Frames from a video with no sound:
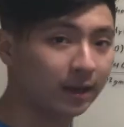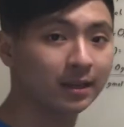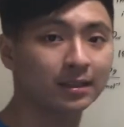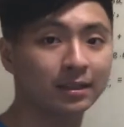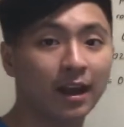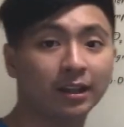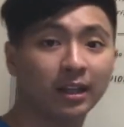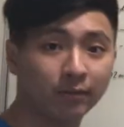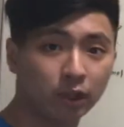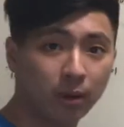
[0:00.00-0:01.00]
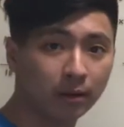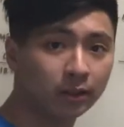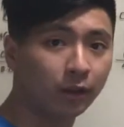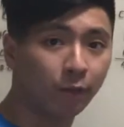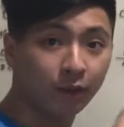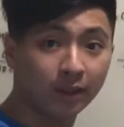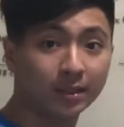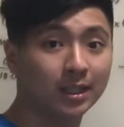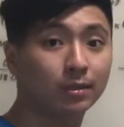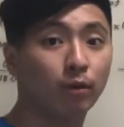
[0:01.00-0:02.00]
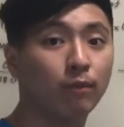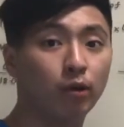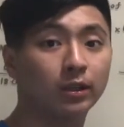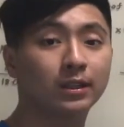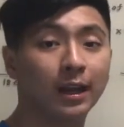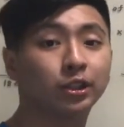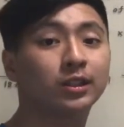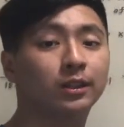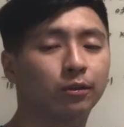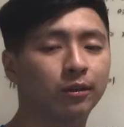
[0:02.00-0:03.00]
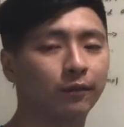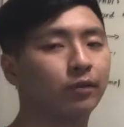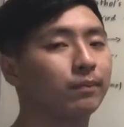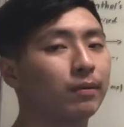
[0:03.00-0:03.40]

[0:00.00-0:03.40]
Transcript: Because you actually have to go out to the fifth decimal point to actually see they're different.